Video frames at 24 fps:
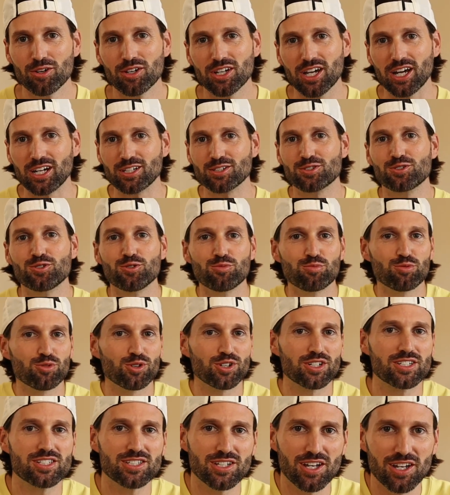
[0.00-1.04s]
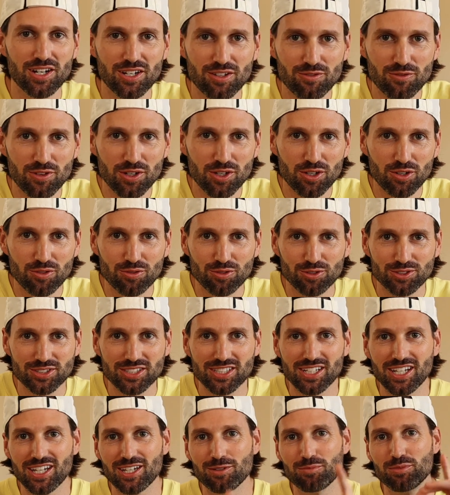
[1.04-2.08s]
Got a super exciting video for
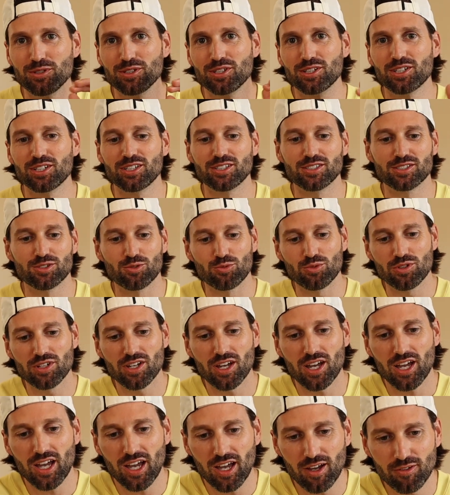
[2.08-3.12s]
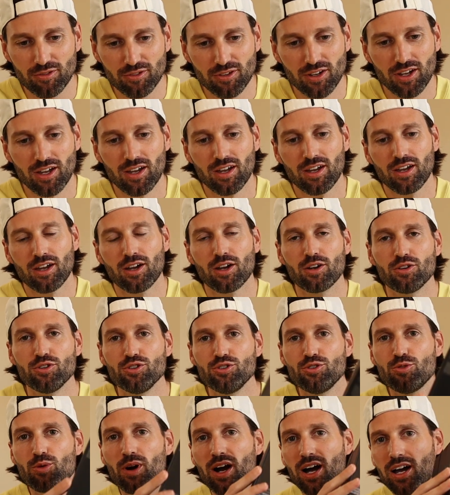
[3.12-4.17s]
today because we have
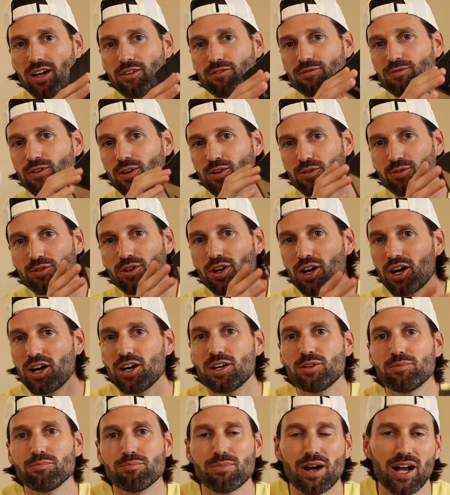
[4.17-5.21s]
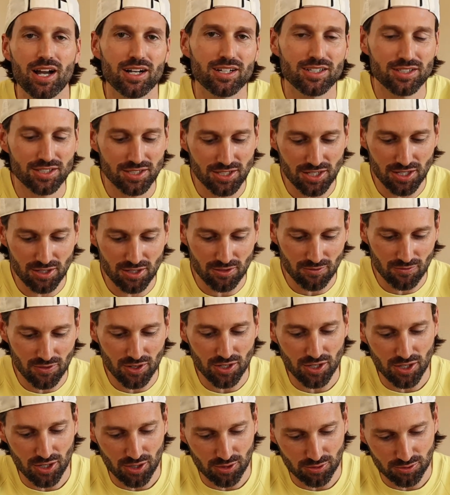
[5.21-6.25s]
new iPhone unboxing
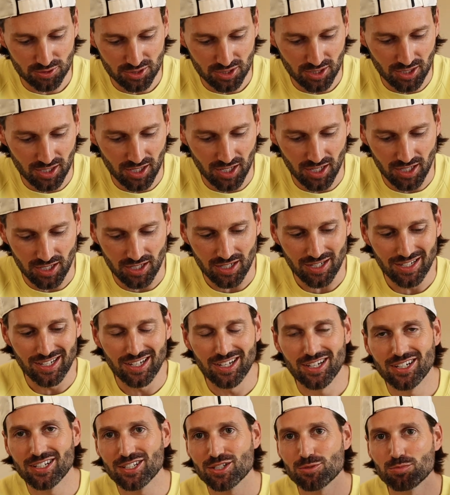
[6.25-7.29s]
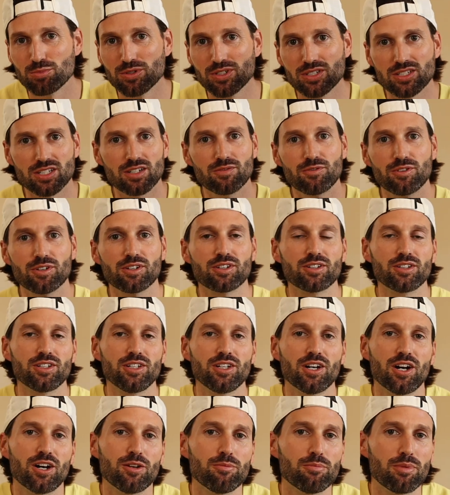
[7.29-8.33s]
video today. Specifically
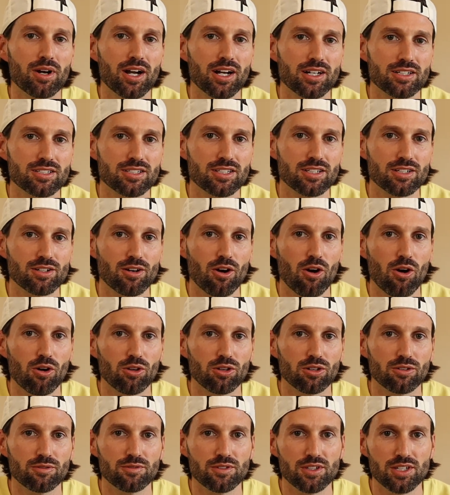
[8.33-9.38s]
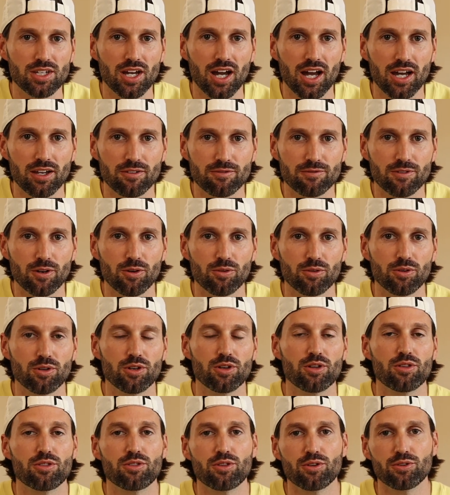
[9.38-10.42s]
unboxing all of the iPhone
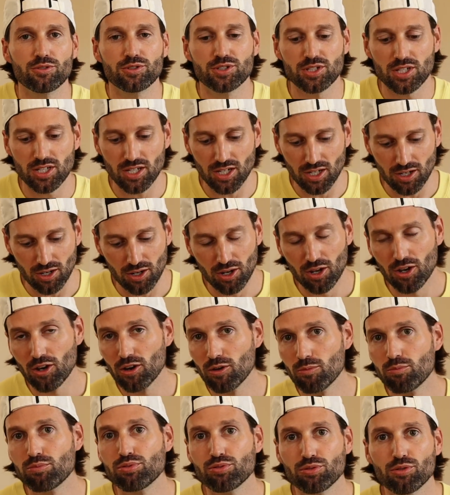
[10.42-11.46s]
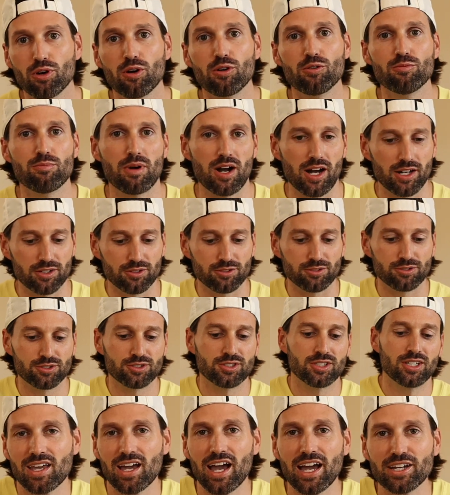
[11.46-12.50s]
13 Pro models.
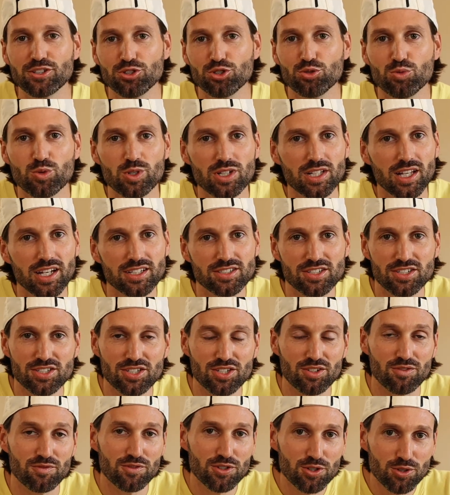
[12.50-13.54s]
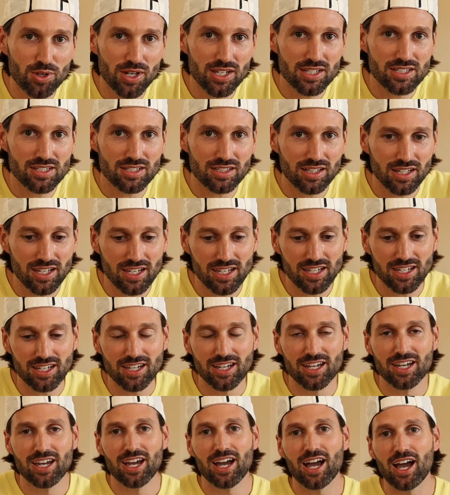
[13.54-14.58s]
I do realize this is a few days late.
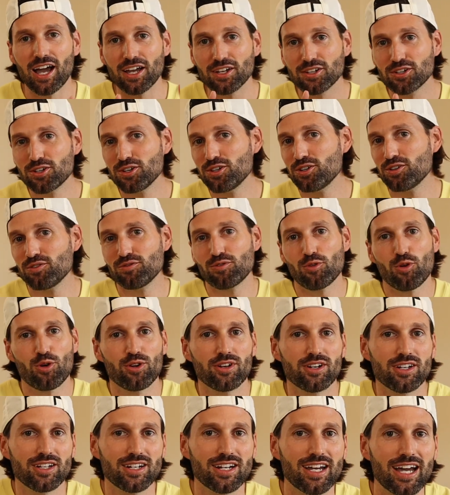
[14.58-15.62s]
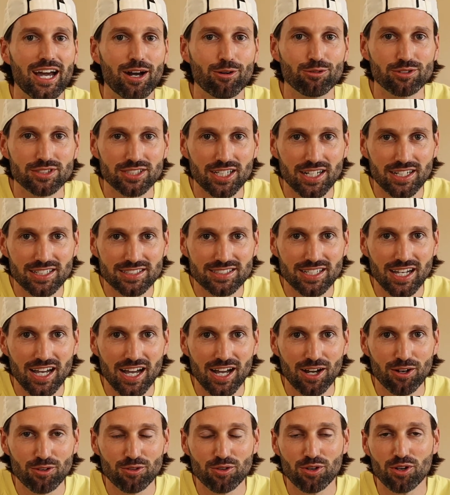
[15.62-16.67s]
I couldn't avoid it. I was out of
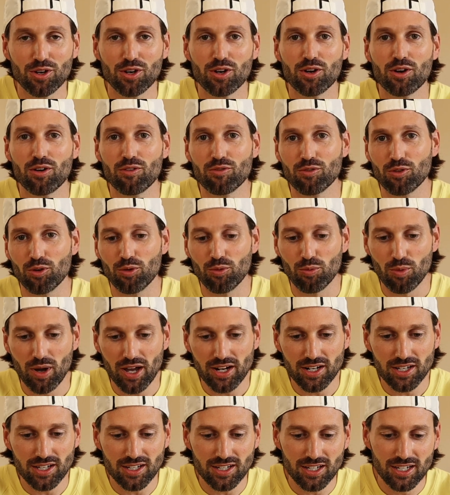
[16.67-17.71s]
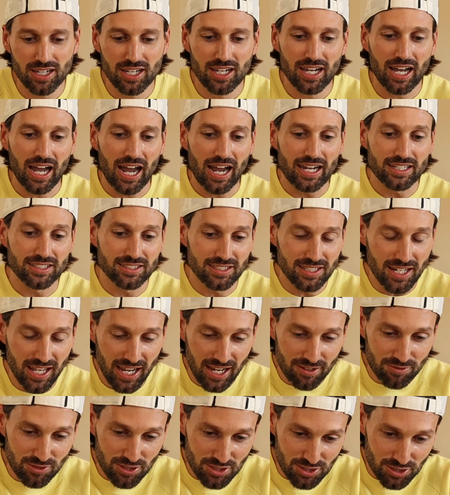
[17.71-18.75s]
town for a wedding. I did
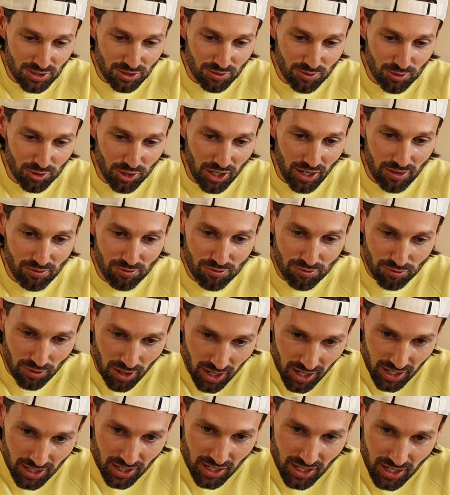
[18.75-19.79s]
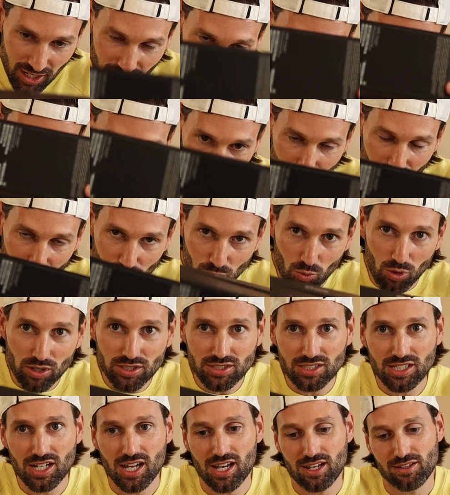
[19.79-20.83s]
have these delivered on Friday, however I
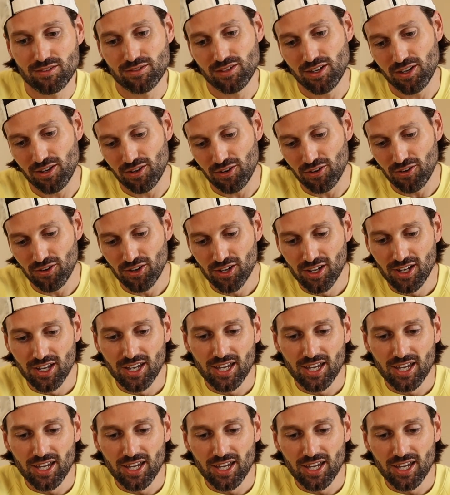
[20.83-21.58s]
was not there.